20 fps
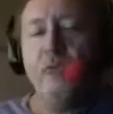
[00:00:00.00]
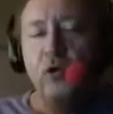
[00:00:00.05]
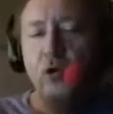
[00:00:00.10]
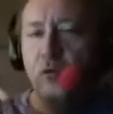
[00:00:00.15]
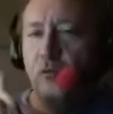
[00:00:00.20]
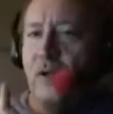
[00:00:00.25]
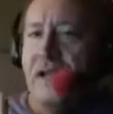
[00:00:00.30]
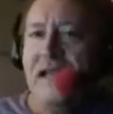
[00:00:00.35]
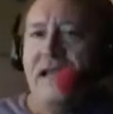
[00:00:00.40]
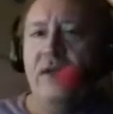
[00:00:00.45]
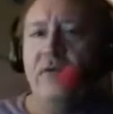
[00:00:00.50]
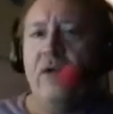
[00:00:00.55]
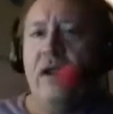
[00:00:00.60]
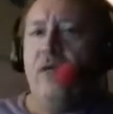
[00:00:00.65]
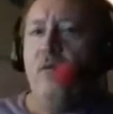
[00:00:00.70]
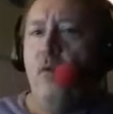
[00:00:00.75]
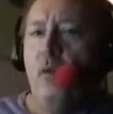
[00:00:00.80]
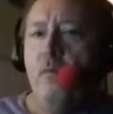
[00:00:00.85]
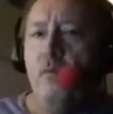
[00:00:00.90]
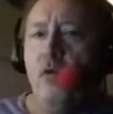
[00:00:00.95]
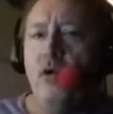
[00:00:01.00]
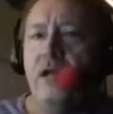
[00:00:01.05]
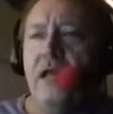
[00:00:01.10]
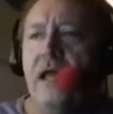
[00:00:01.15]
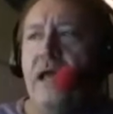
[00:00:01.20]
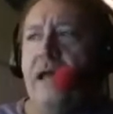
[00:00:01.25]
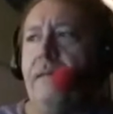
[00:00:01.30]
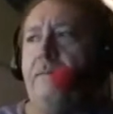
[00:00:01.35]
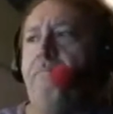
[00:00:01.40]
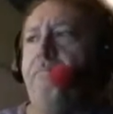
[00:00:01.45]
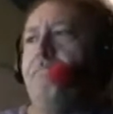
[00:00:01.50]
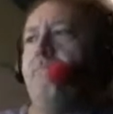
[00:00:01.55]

going to reiterate one more time.